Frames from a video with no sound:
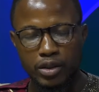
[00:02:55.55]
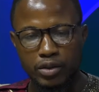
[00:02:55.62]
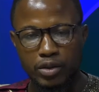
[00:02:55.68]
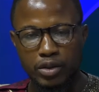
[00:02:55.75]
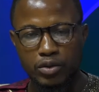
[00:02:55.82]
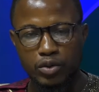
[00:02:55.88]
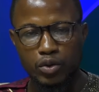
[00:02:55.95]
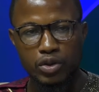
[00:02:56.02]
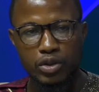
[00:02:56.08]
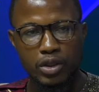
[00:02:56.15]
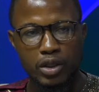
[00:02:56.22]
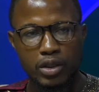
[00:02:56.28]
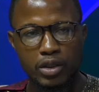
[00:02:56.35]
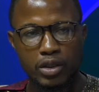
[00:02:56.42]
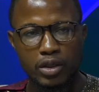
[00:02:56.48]
uh, notes
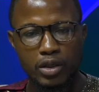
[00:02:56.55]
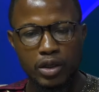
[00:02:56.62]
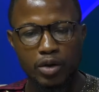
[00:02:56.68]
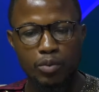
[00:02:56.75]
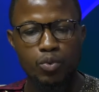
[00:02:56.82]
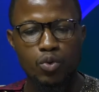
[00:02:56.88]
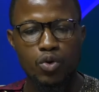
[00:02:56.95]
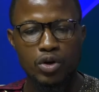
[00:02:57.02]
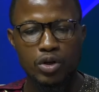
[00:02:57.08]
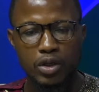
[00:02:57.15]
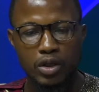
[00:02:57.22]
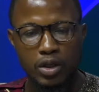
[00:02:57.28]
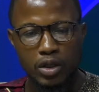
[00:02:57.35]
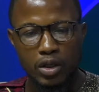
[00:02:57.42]
and then a report